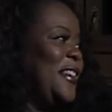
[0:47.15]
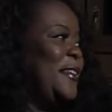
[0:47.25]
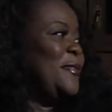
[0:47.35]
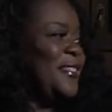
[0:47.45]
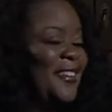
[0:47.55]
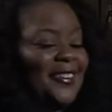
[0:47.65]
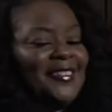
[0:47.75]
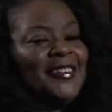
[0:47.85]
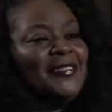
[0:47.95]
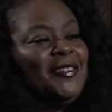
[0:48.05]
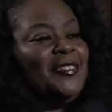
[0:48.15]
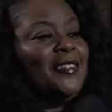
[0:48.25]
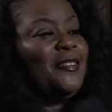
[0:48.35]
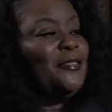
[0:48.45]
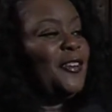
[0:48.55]
the jams and all that stuff.
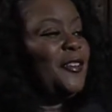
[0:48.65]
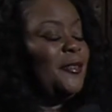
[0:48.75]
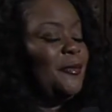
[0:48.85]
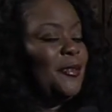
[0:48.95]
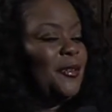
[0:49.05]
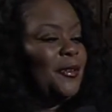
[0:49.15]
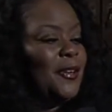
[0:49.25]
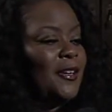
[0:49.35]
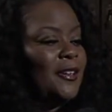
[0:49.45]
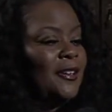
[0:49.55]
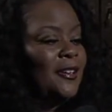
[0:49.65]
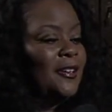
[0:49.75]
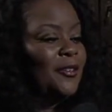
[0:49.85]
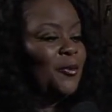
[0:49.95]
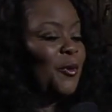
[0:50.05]
It's fun to
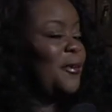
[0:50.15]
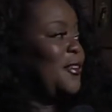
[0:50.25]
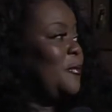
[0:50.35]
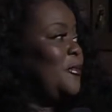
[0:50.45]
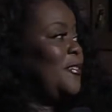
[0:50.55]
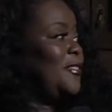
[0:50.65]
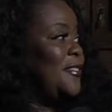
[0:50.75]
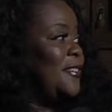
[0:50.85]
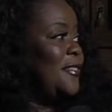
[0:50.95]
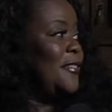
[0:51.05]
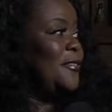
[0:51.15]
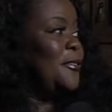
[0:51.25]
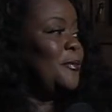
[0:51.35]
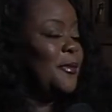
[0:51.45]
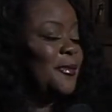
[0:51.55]
work with other musicians and stuff on
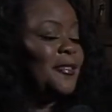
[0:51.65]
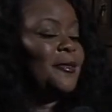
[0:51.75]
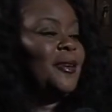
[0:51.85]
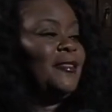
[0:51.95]
the boat. So we're